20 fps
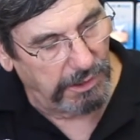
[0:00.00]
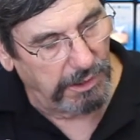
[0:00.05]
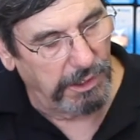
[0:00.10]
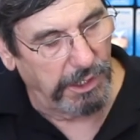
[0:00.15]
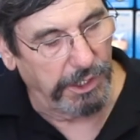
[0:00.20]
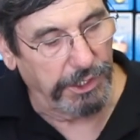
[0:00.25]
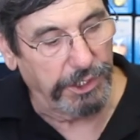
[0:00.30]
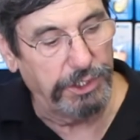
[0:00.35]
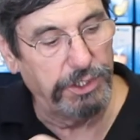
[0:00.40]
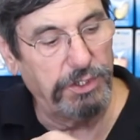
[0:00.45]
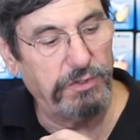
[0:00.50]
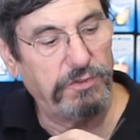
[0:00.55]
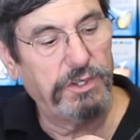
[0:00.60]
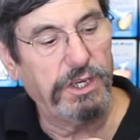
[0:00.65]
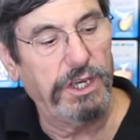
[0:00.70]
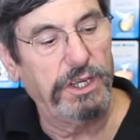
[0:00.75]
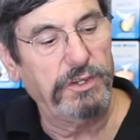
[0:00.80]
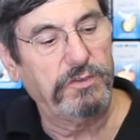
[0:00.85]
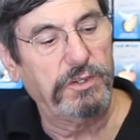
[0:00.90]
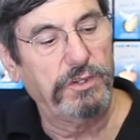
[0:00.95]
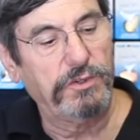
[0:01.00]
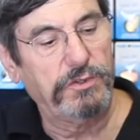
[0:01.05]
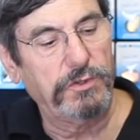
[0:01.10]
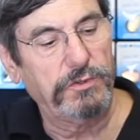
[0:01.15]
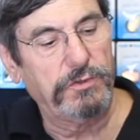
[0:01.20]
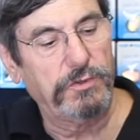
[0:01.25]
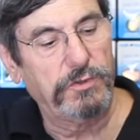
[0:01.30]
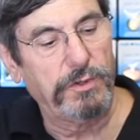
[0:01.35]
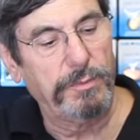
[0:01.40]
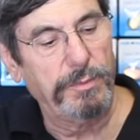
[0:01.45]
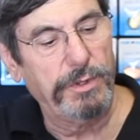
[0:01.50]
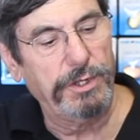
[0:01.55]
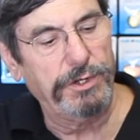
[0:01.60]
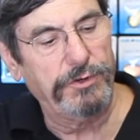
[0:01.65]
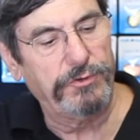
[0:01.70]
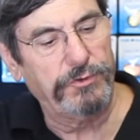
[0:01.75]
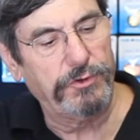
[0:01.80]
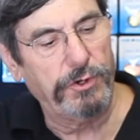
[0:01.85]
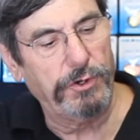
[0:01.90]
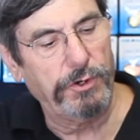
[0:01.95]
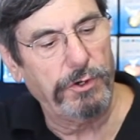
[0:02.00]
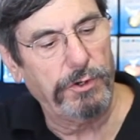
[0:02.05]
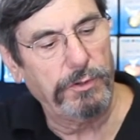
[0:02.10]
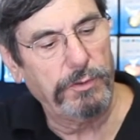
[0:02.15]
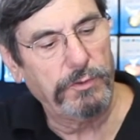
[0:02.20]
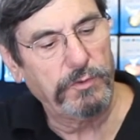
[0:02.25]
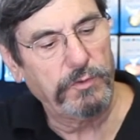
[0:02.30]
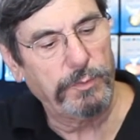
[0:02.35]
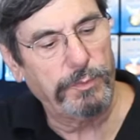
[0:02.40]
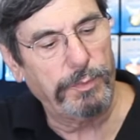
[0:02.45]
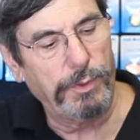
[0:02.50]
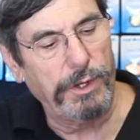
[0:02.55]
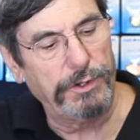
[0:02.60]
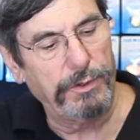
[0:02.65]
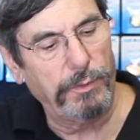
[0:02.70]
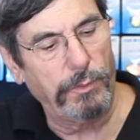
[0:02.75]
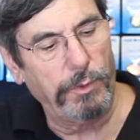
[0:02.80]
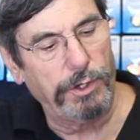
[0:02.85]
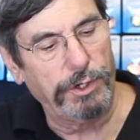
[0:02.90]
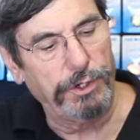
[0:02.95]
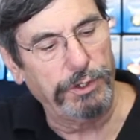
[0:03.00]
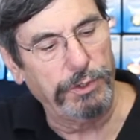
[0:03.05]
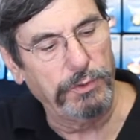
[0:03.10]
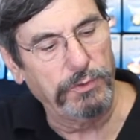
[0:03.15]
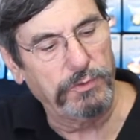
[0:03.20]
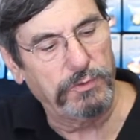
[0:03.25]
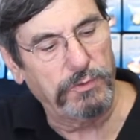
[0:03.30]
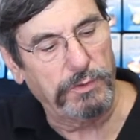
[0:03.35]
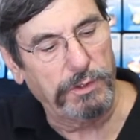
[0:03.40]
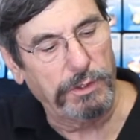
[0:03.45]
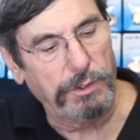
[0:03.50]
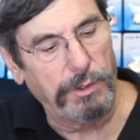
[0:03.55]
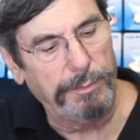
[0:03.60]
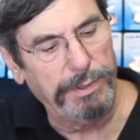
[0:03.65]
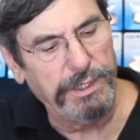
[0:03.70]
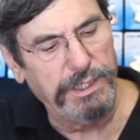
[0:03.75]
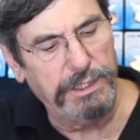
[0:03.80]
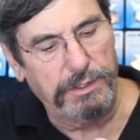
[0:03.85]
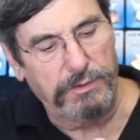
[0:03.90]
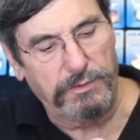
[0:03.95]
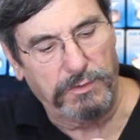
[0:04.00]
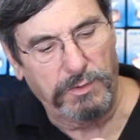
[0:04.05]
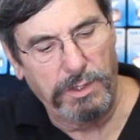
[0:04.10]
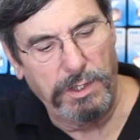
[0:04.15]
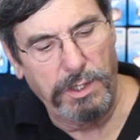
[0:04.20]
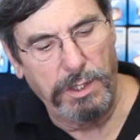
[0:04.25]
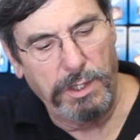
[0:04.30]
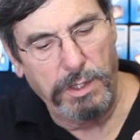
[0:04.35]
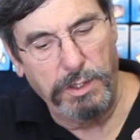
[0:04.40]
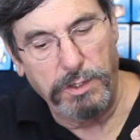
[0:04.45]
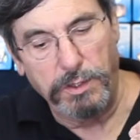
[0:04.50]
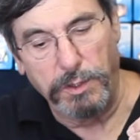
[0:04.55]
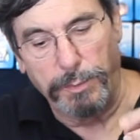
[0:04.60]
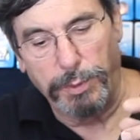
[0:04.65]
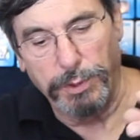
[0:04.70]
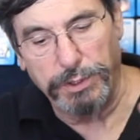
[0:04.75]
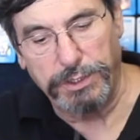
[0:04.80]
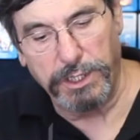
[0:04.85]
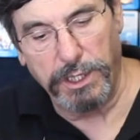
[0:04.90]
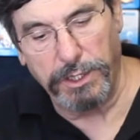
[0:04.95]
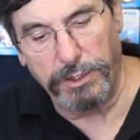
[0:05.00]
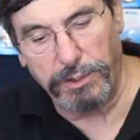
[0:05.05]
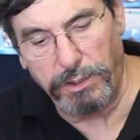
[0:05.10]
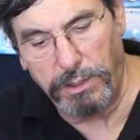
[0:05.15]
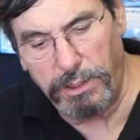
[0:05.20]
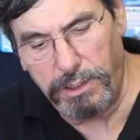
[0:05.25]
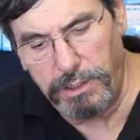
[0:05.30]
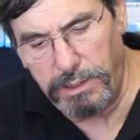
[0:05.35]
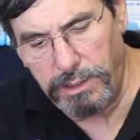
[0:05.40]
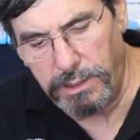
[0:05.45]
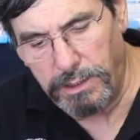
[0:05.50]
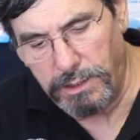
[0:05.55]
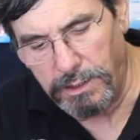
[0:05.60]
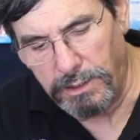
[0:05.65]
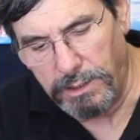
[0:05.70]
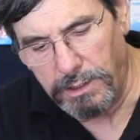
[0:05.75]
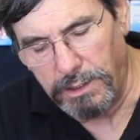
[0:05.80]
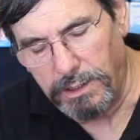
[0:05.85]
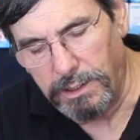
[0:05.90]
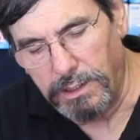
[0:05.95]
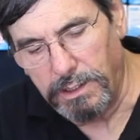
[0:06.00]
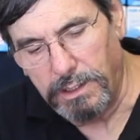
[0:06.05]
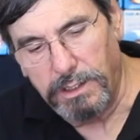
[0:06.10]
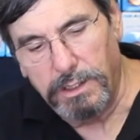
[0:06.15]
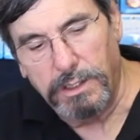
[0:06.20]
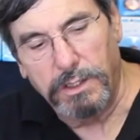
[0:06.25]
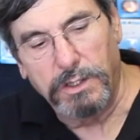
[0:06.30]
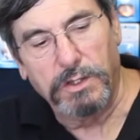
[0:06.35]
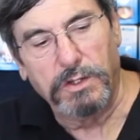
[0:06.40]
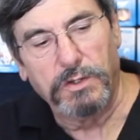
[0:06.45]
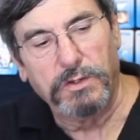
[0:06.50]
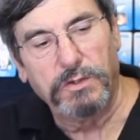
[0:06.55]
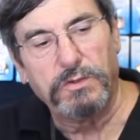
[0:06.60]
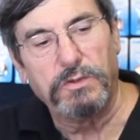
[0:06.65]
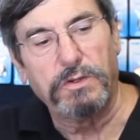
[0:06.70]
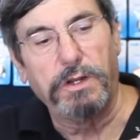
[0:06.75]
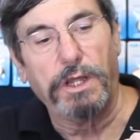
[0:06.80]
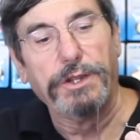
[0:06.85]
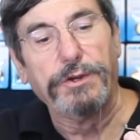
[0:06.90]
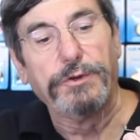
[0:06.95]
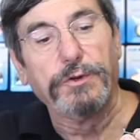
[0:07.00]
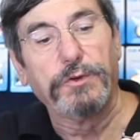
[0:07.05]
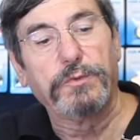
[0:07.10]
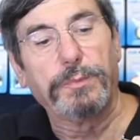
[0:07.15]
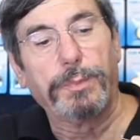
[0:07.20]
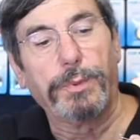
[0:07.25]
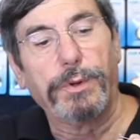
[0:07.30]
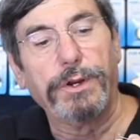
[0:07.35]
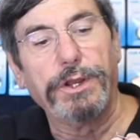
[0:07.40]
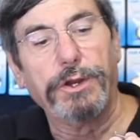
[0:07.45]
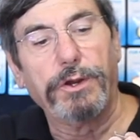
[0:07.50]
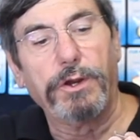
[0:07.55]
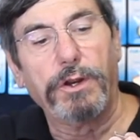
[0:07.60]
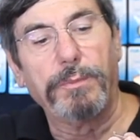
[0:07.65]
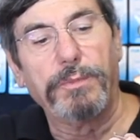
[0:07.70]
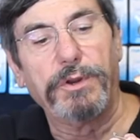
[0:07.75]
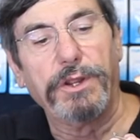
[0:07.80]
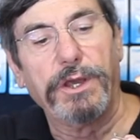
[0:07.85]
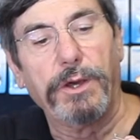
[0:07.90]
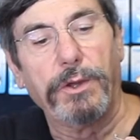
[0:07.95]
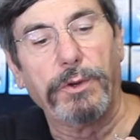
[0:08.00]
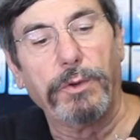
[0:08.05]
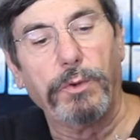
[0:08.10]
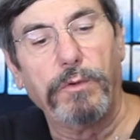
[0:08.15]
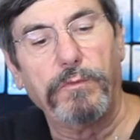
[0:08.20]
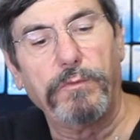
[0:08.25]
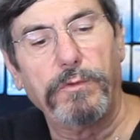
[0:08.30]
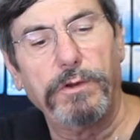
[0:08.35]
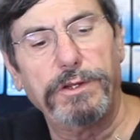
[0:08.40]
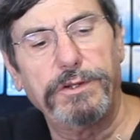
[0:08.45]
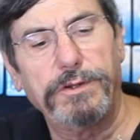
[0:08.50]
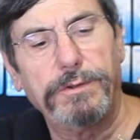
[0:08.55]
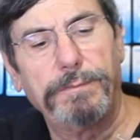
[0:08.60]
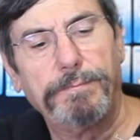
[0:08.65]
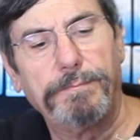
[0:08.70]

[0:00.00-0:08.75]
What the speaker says: And in this case, since this is a miniature spreader, we're going to use little beads. You put that on, slide your spring arm down over it,